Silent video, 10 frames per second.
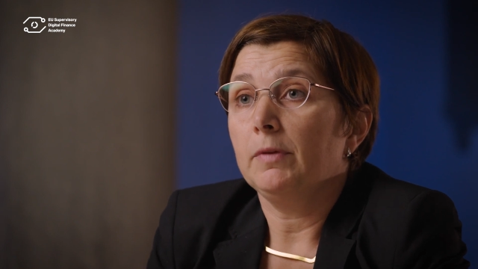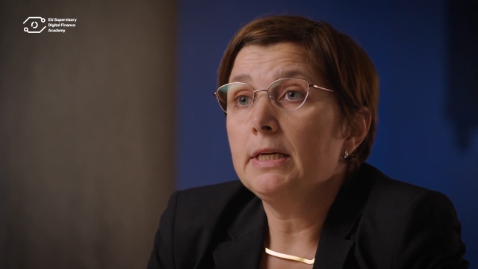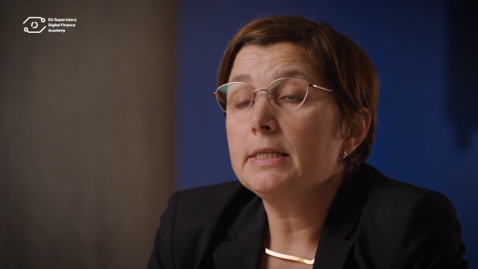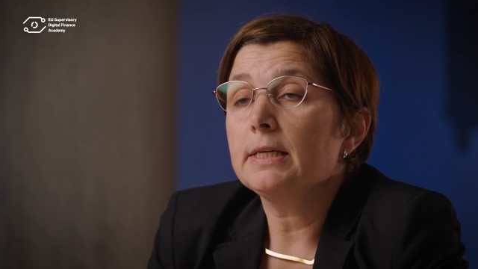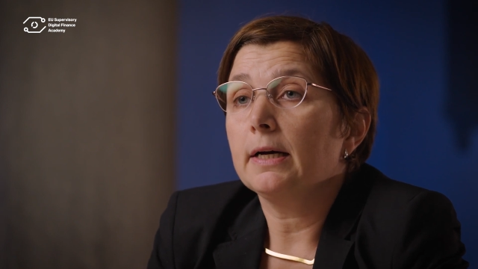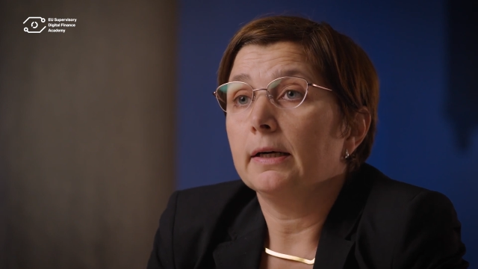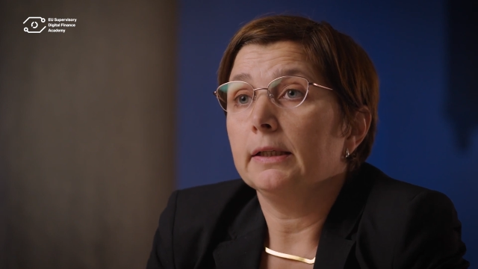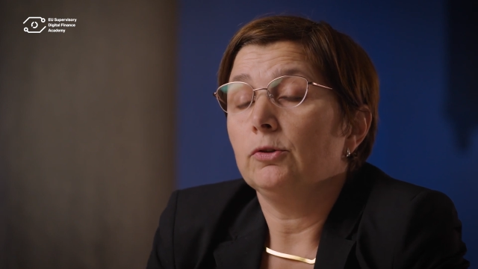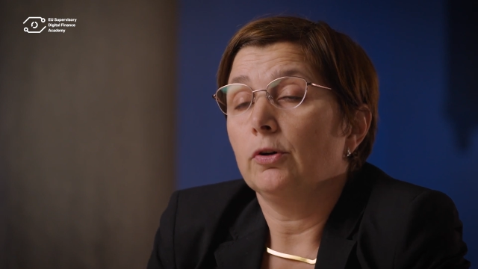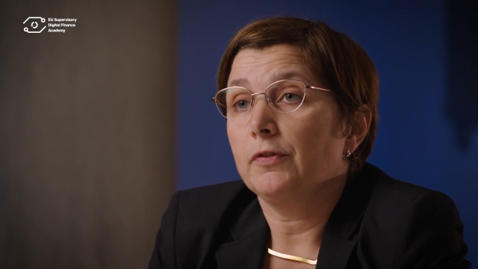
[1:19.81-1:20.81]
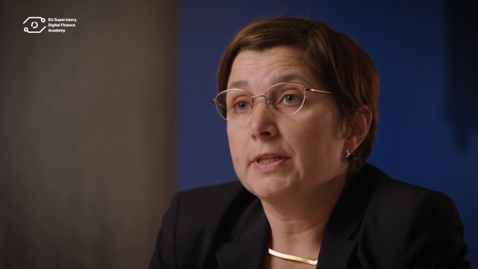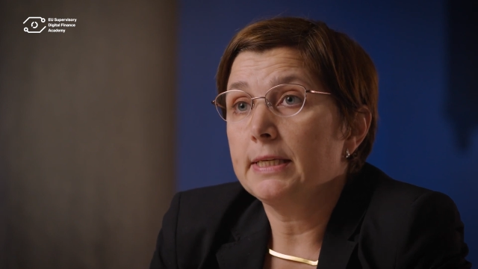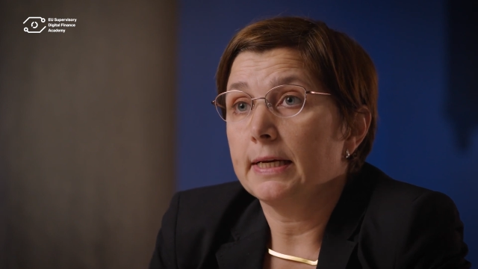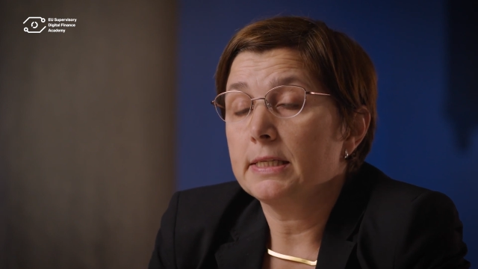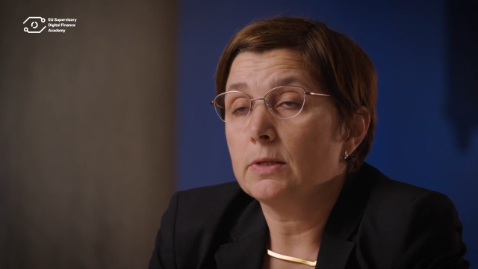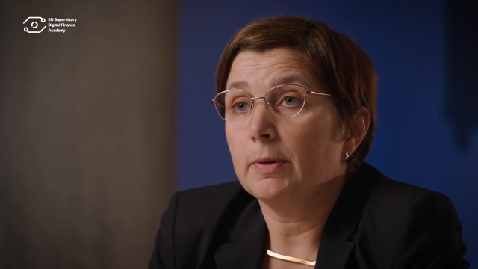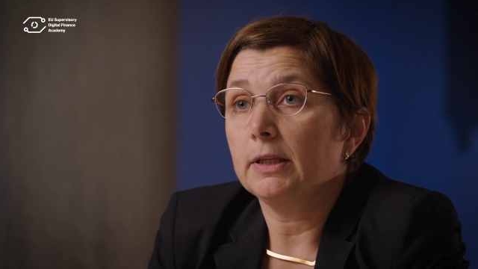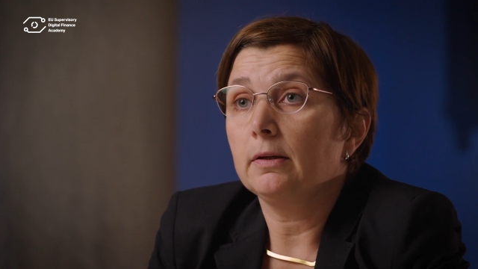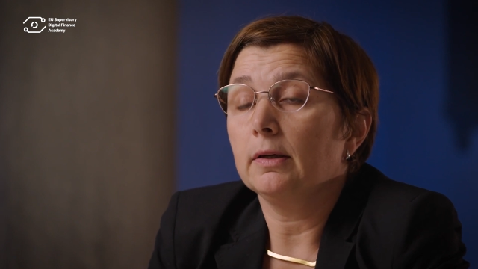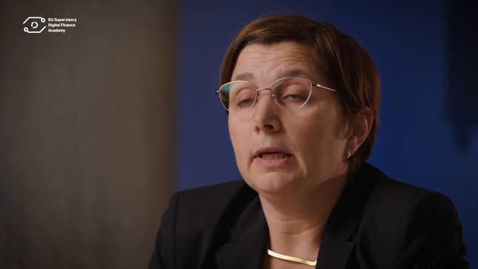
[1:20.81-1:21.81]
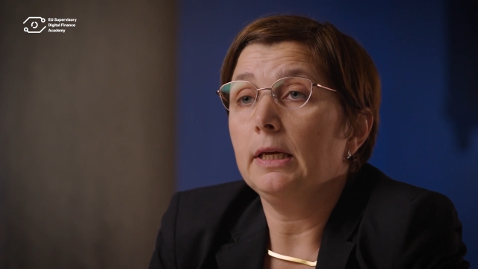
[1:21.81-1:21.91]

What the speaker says: this kind of assessment